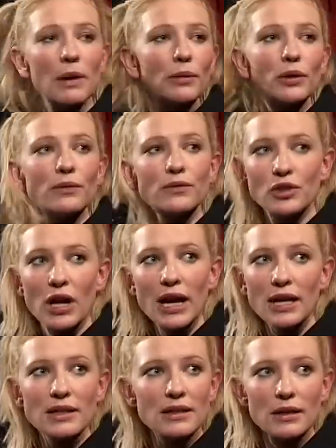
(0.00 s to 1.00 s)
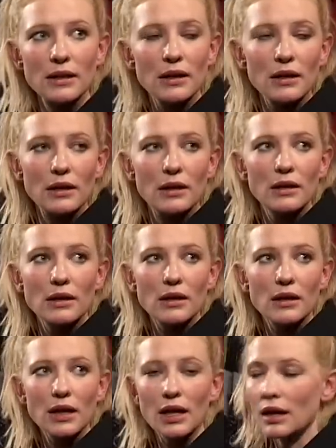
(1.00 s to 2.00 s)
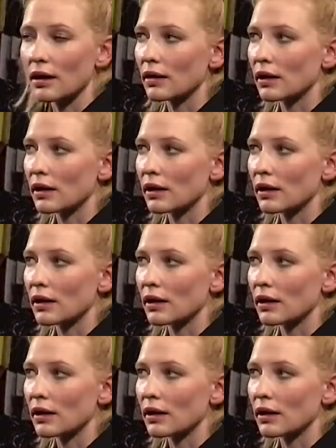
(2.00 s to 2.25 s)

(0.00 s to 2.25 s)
people who've trained here